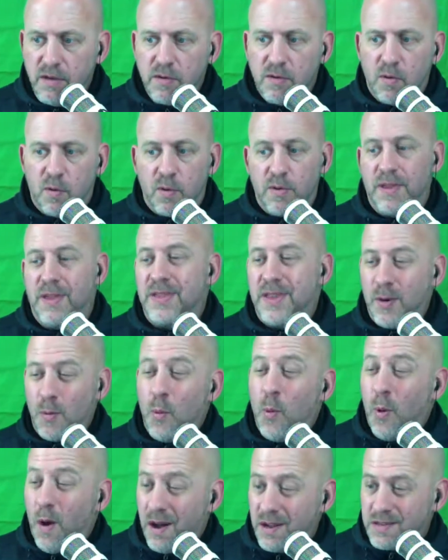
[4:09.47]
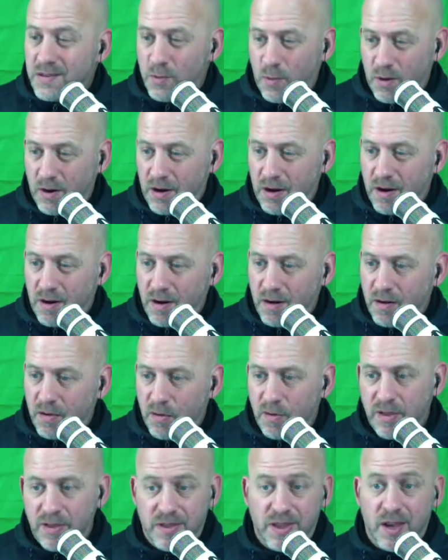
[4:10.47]
or that they want to work hard,
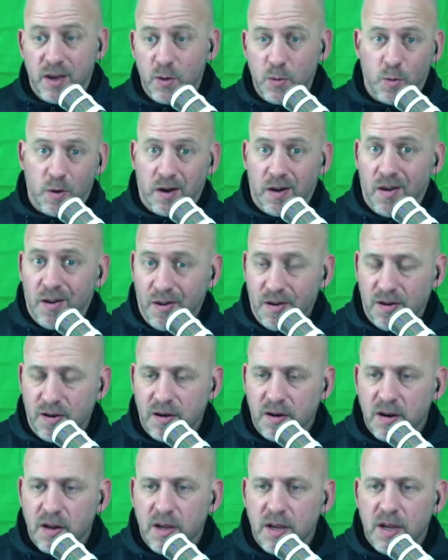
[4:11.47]
or that they could work harder.